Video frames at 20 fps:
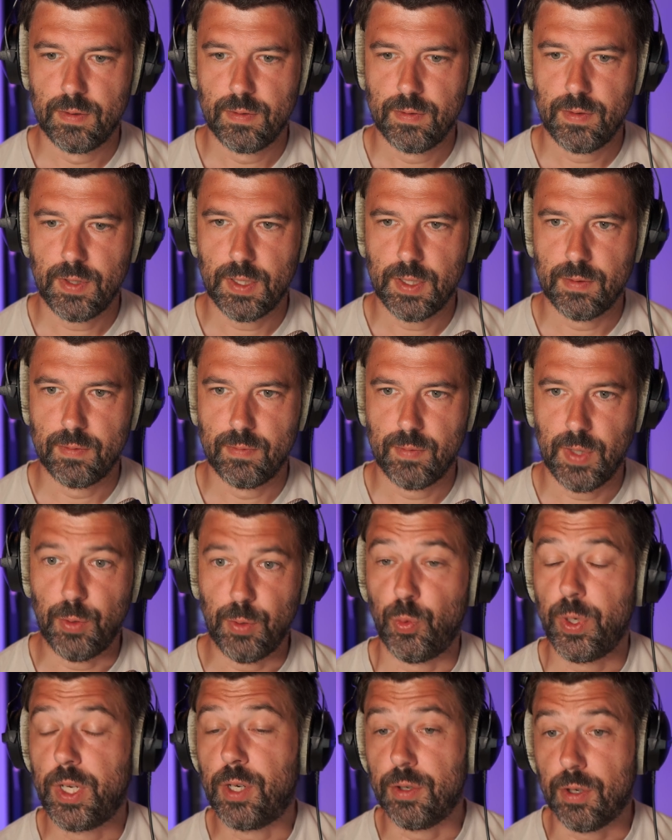Yeah. And
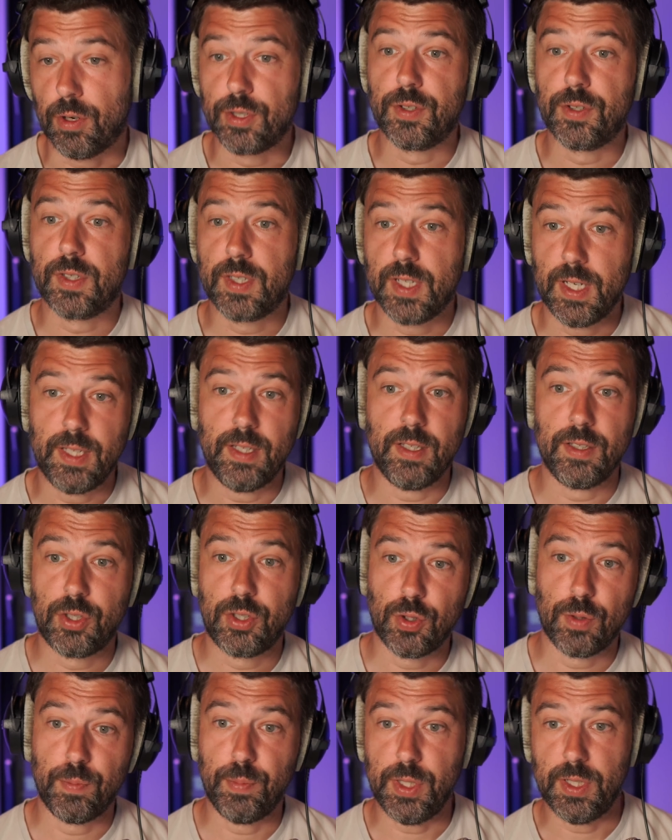we could also say this
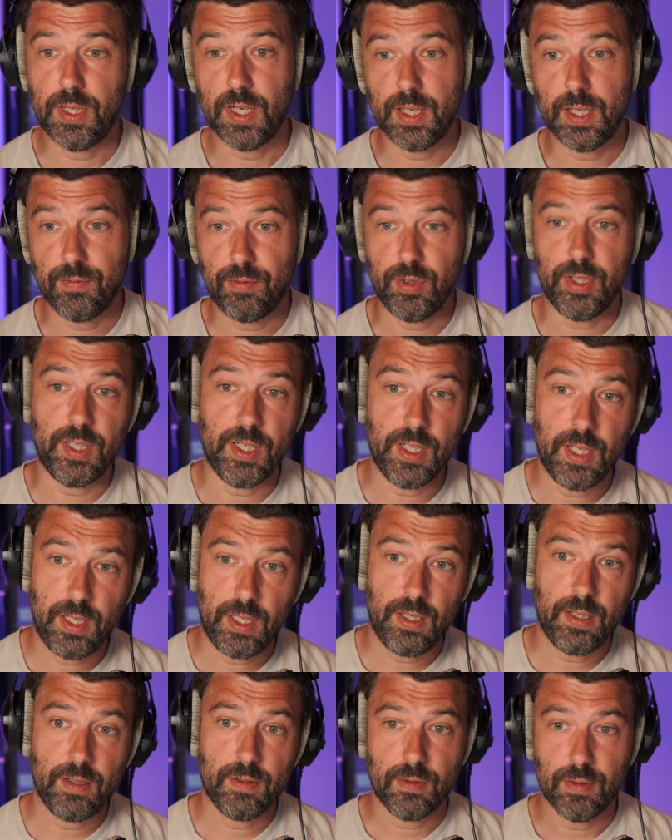should be done every
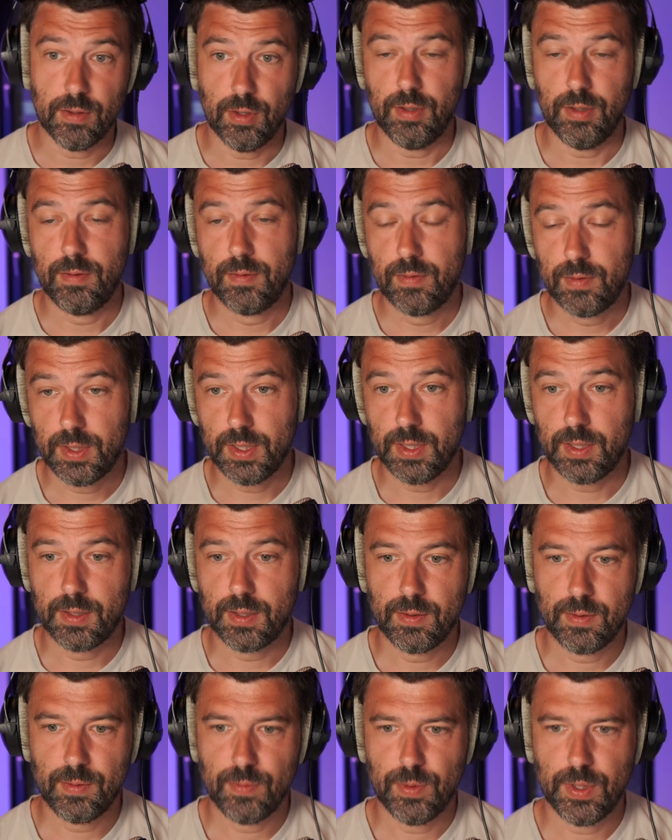day or like
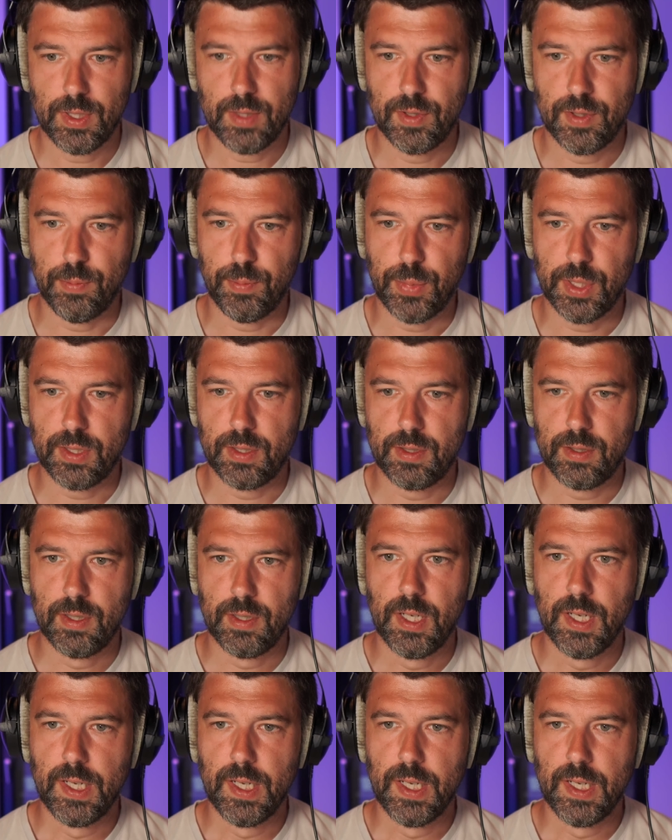whatever, but